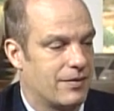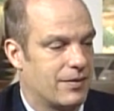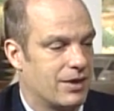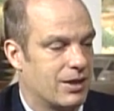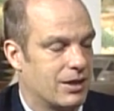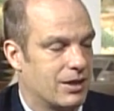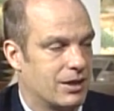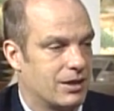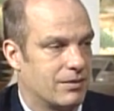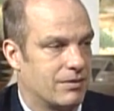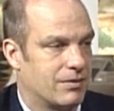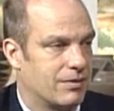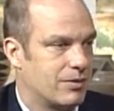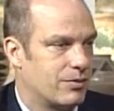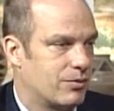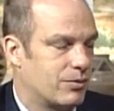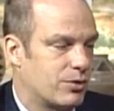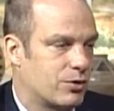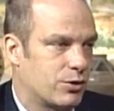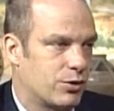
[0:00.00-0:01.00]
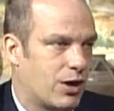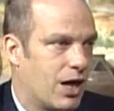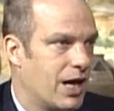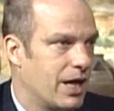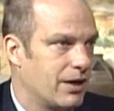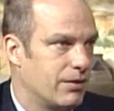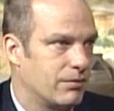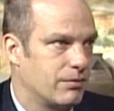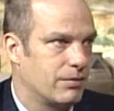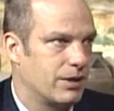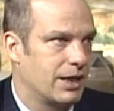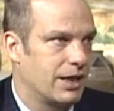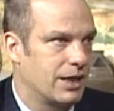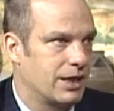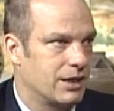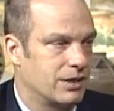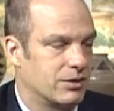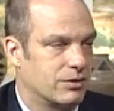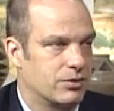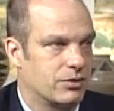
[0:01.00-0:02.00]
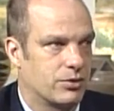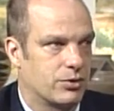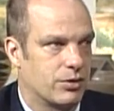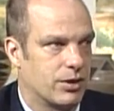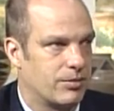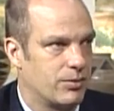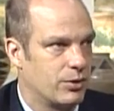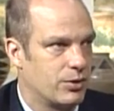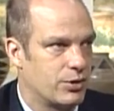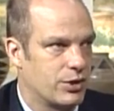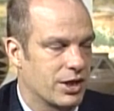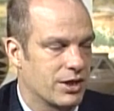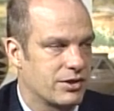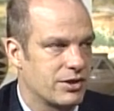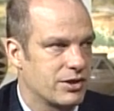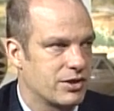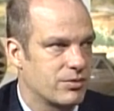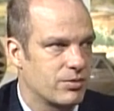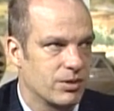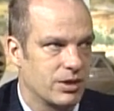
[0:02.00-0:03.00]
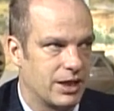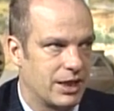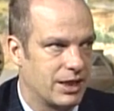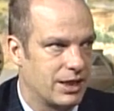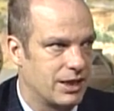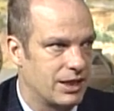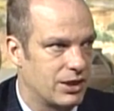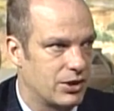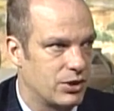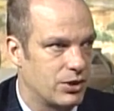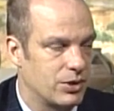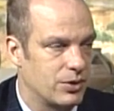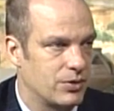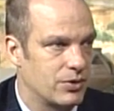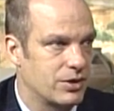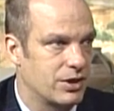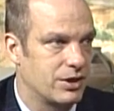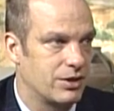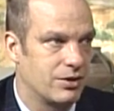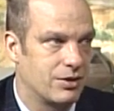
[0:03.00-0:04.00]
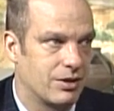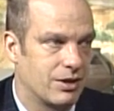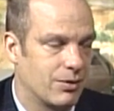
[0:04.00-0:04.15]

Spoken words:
the crime and criminal justice related issues, and